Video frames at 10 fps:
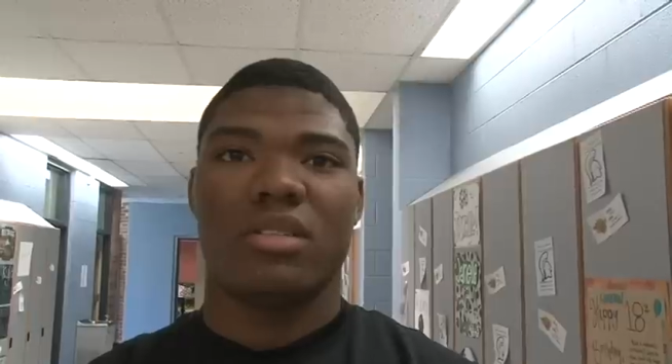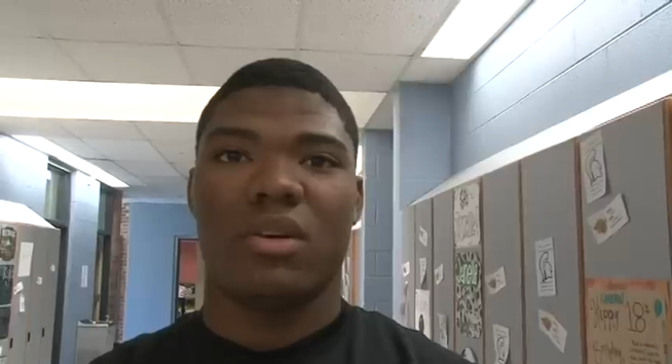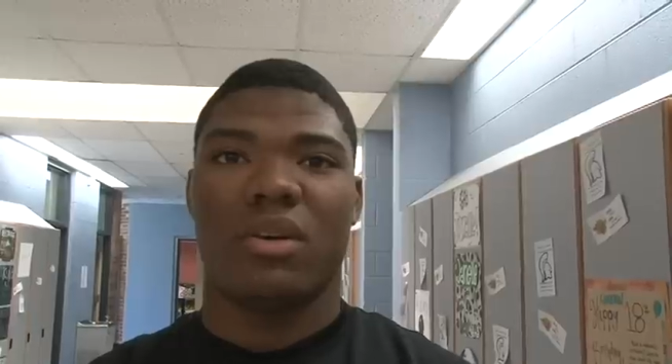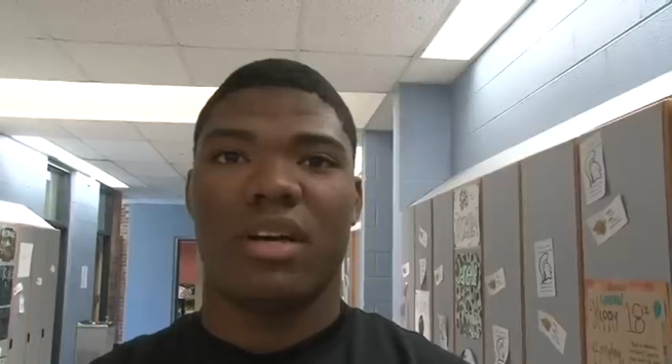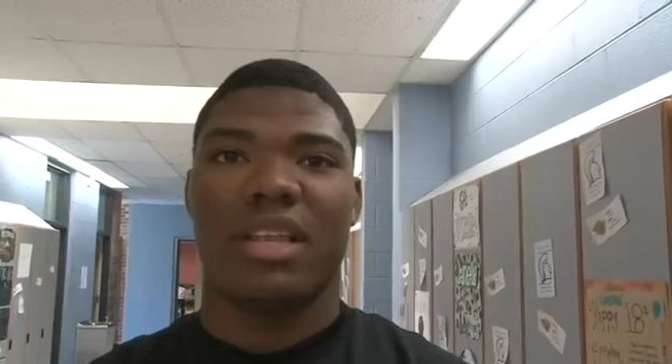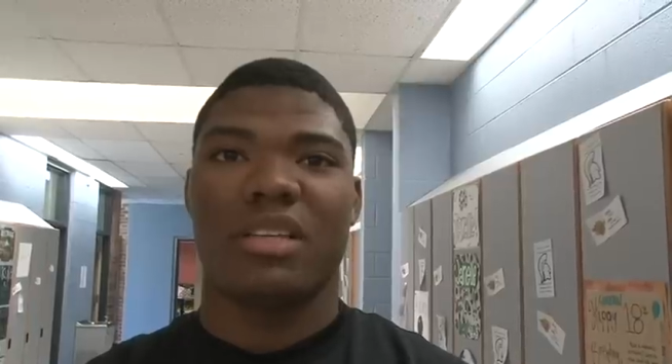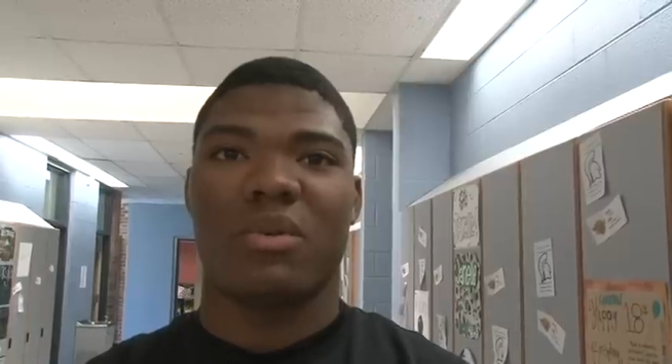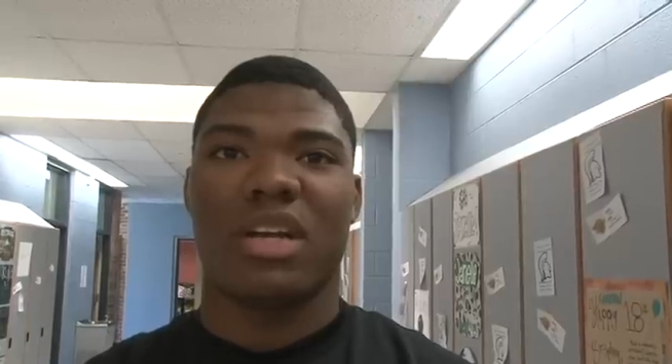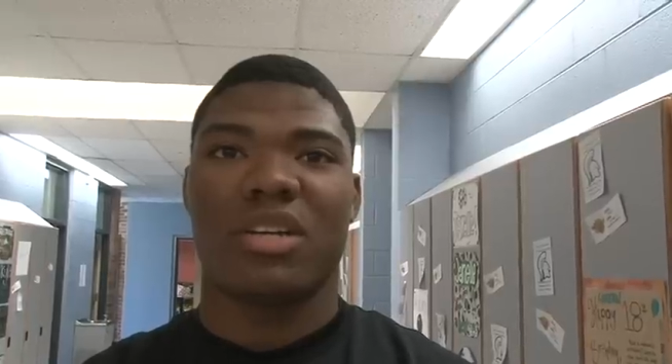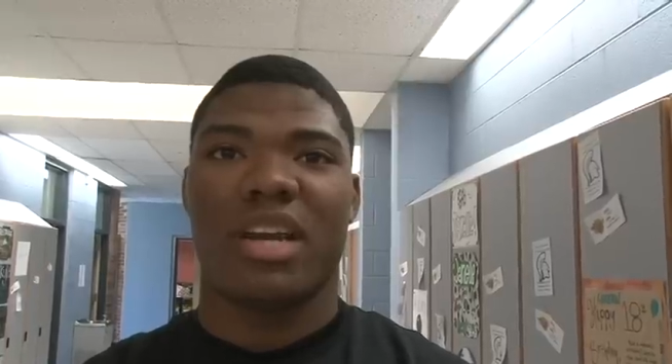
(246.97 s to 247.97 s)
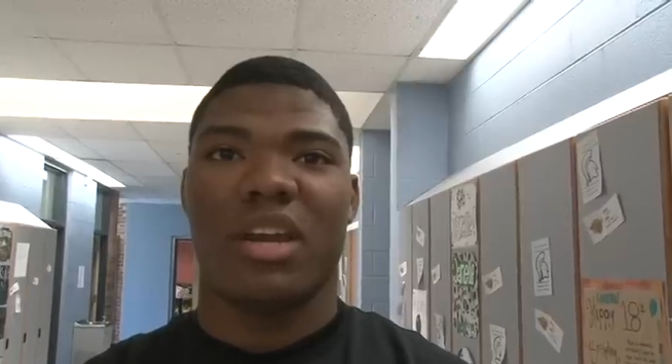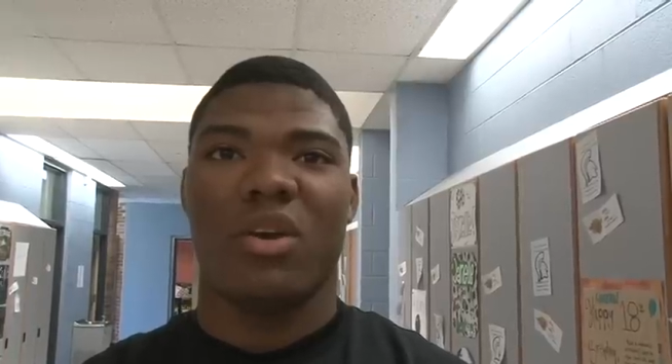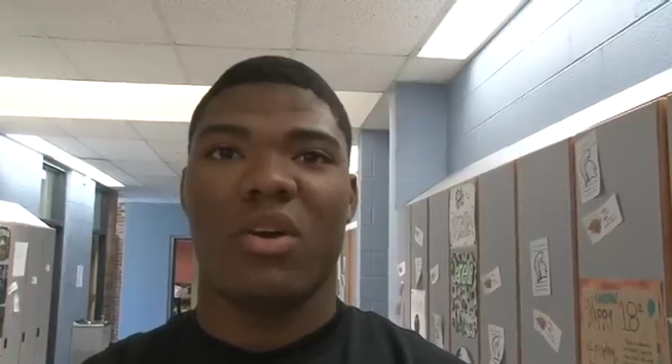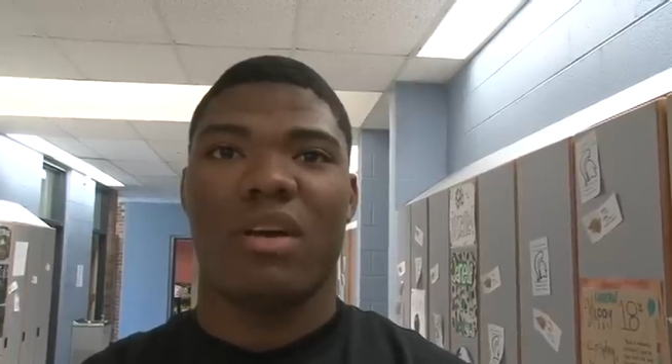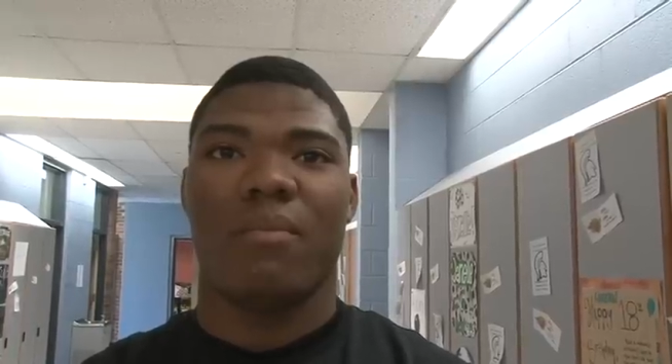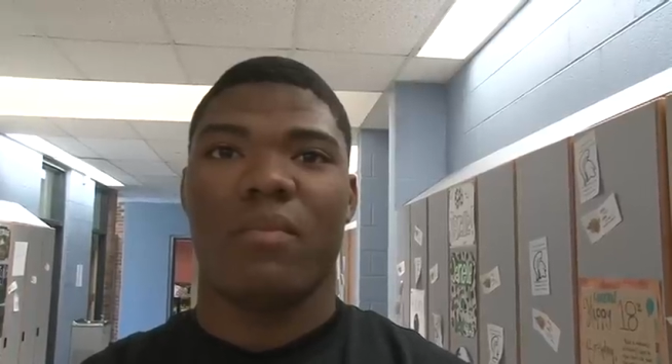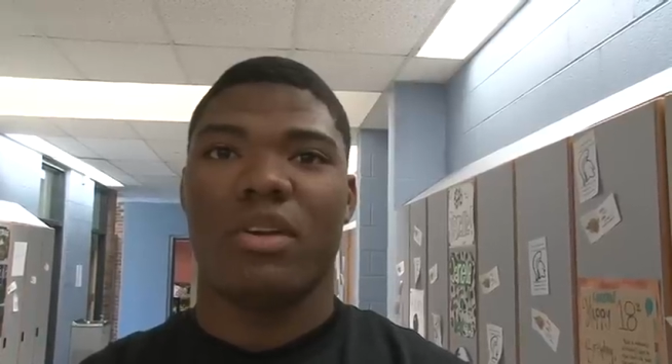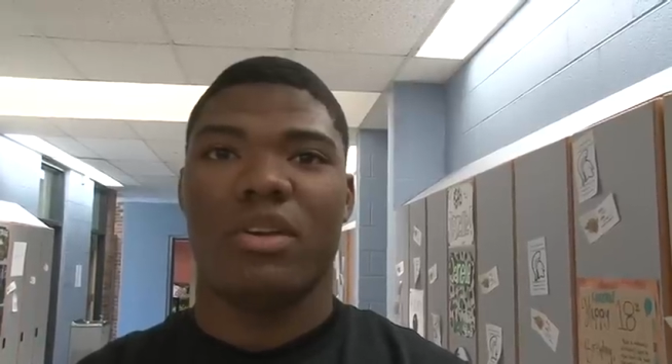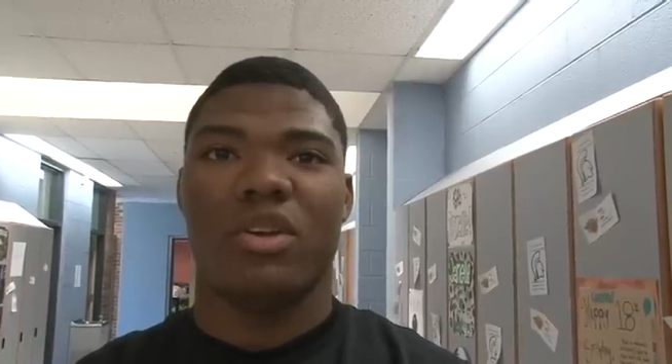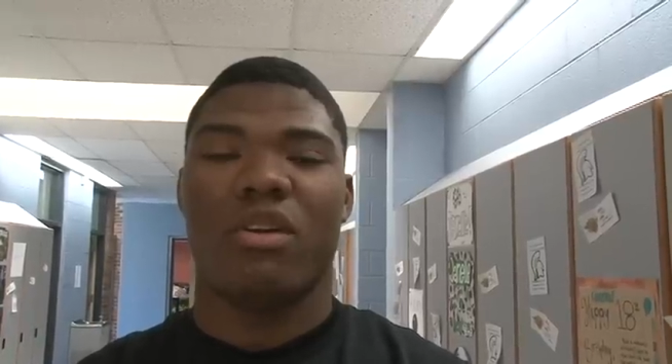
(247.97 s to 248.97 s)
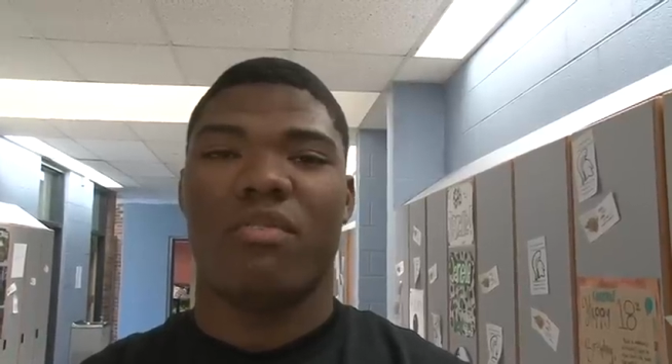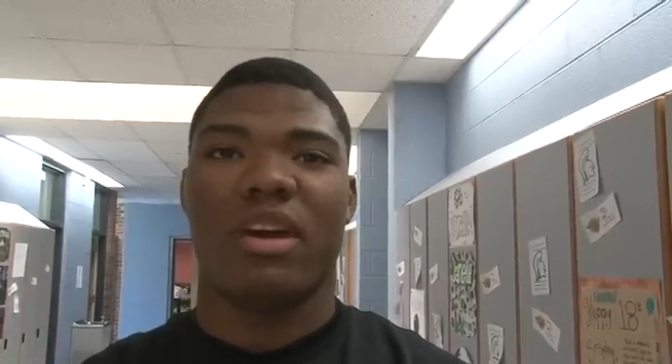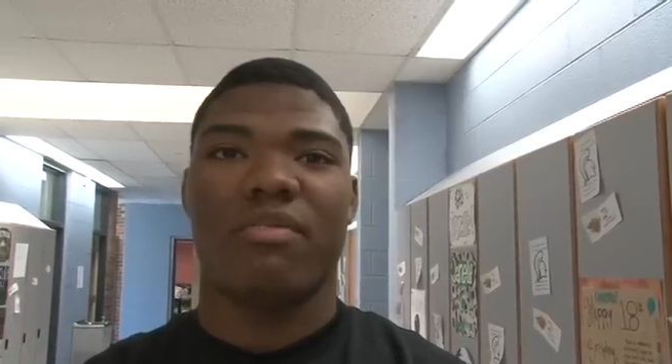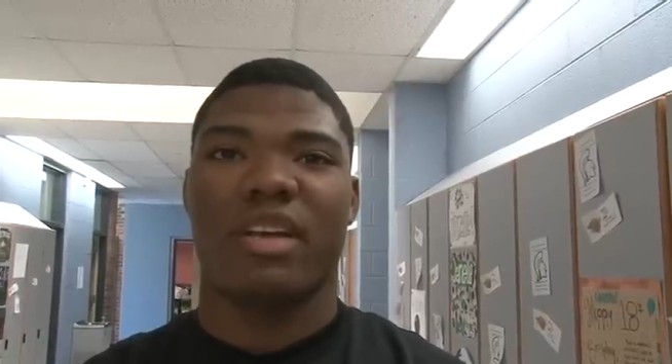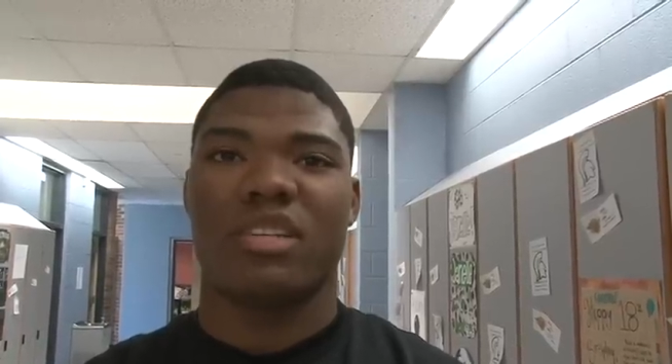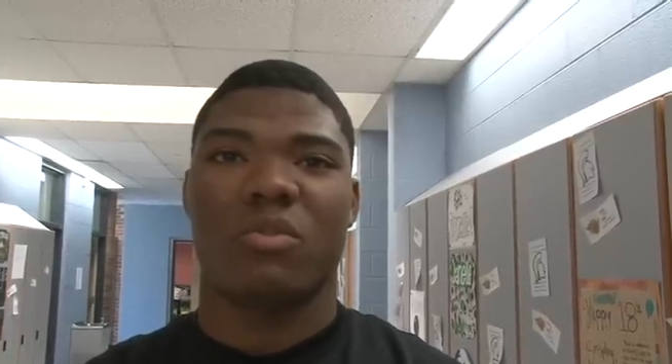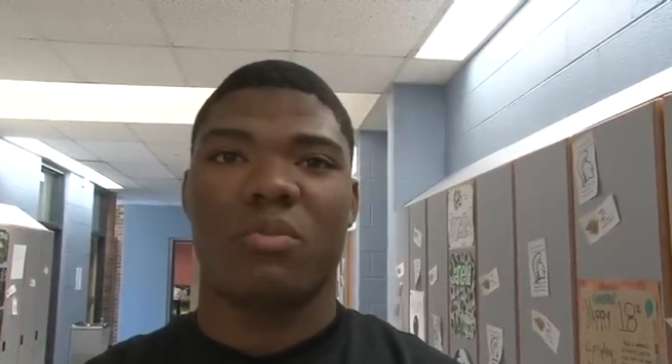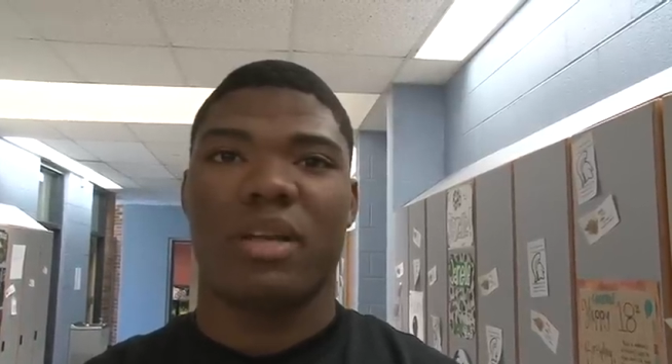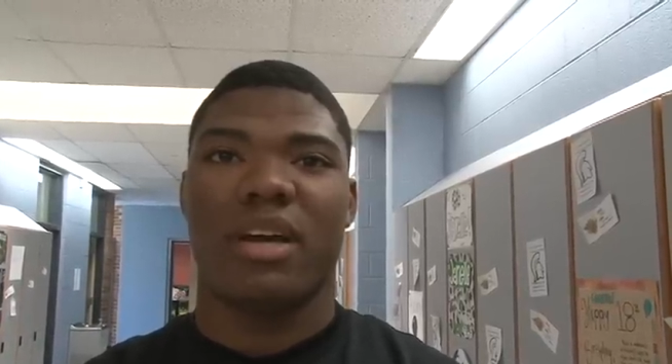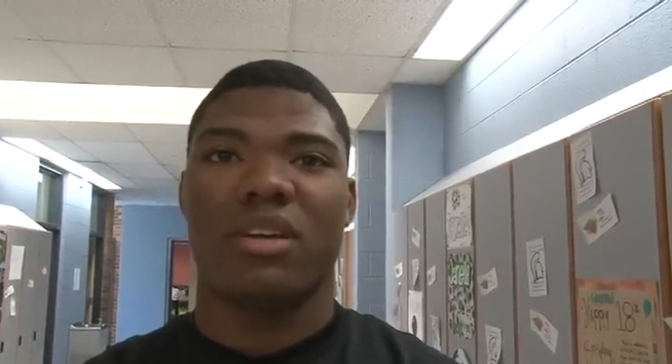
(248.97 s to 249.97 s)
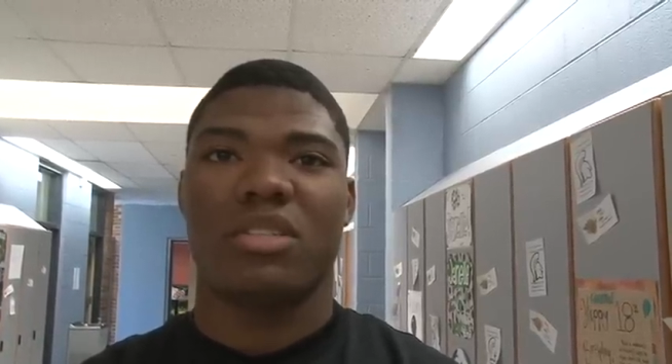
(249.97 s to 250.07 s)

So uh, that's what I try to do. I'm you know a very flexible player,